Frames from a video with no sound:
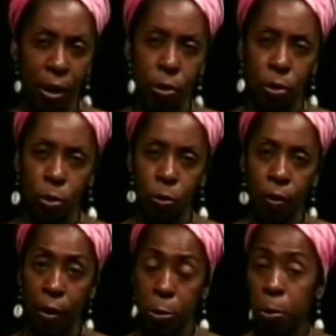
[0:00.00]
back to
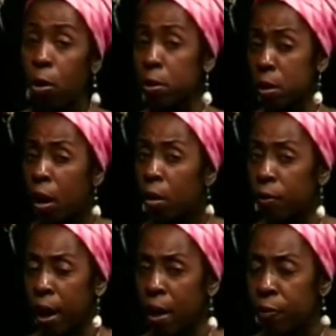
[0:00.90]
various parts
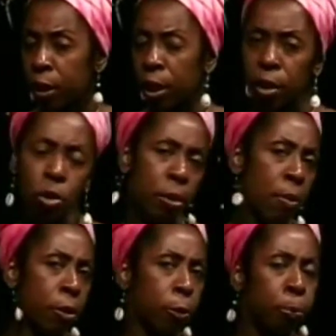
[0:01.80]
of Africa. Now you
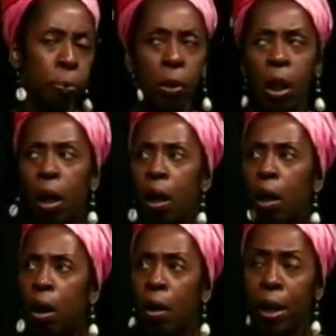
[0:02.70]
remember
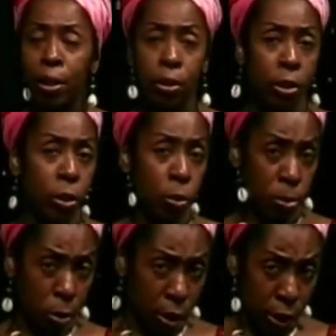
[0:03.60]
our ancestors
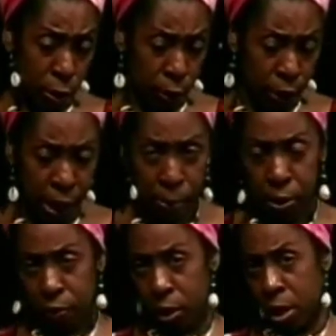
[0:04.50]
were brought here in
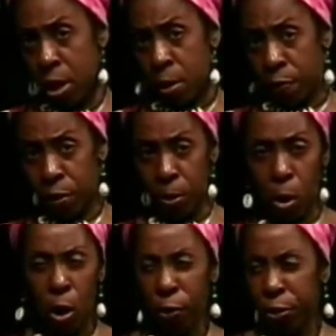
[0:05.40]
captivity
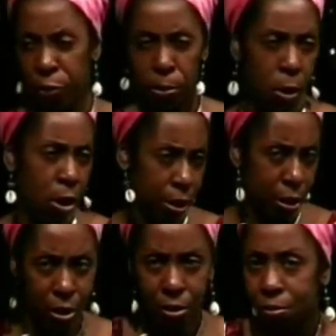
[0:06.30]
from all different
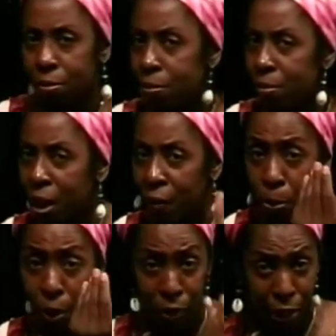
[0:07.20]
parts of
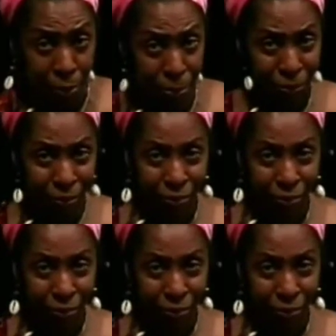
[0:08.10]
the motherland.